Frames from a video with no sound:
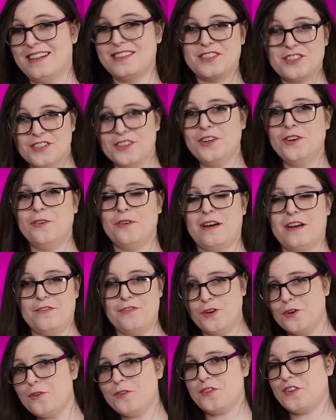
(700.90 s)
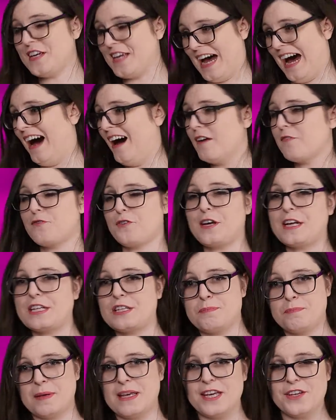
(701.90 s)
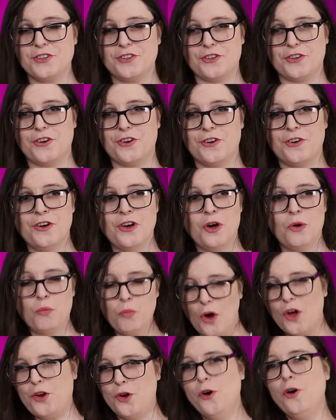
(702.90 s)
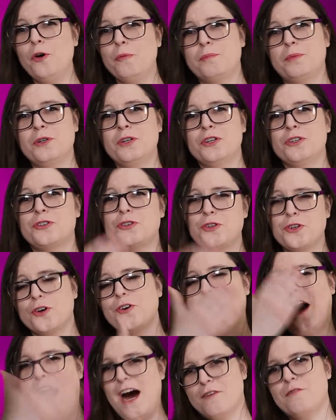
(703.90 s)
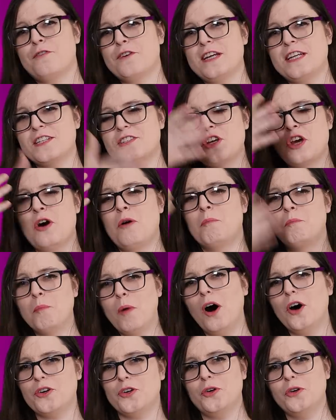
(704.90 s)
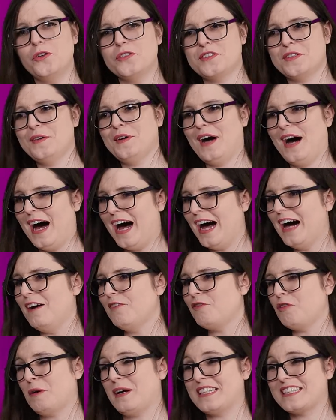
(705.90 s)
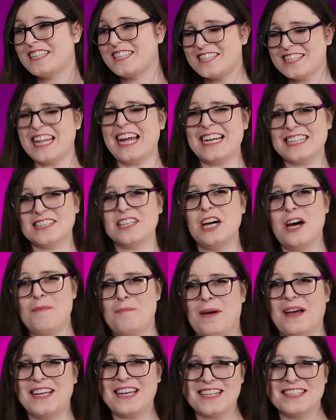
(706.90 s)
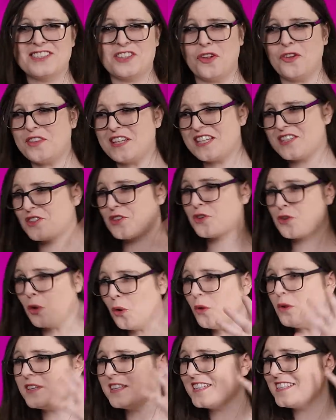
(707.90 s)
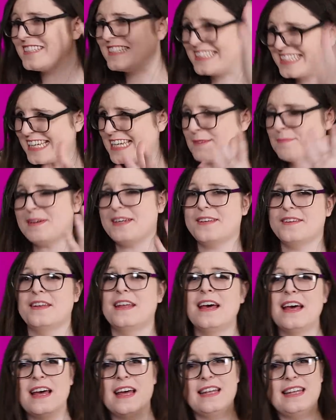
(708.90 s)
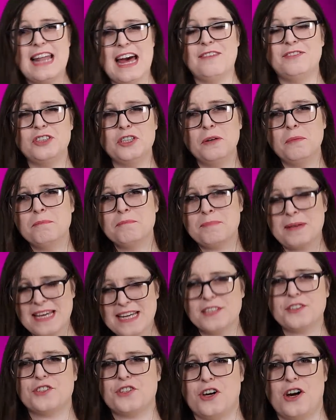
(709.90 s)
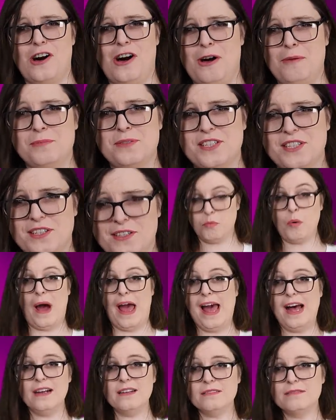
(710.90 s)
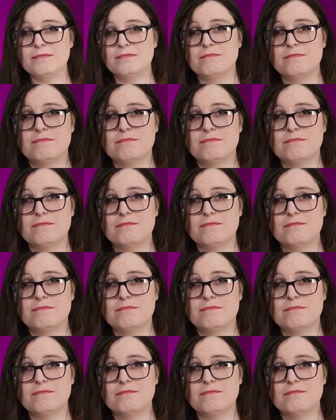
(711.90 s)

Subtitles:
And so if you're the average painter, what hope do your average models have when smacked up against all these golden demon level paint jobs? Well,